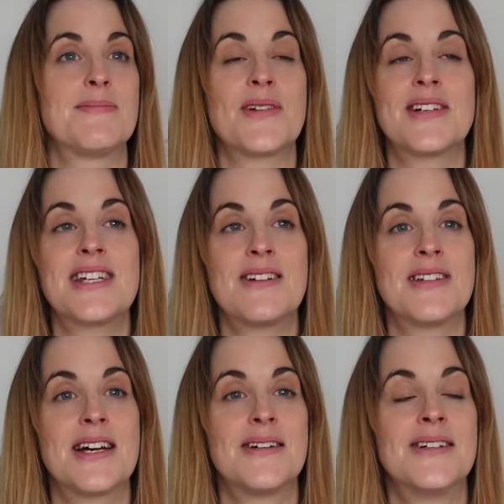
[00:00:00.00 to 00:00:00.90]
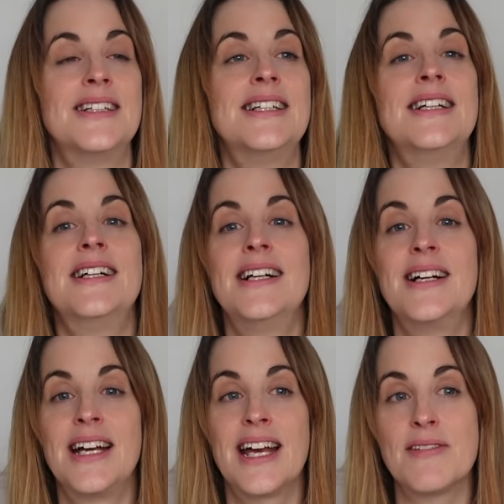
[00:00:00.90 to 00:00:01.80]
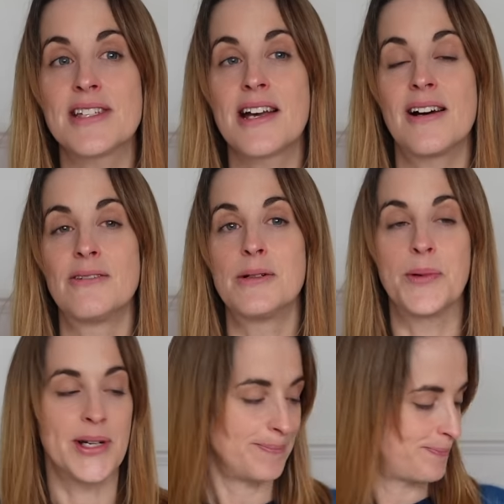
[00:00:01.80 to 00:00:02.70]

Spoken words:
so I don't know if it's a girl or a boy.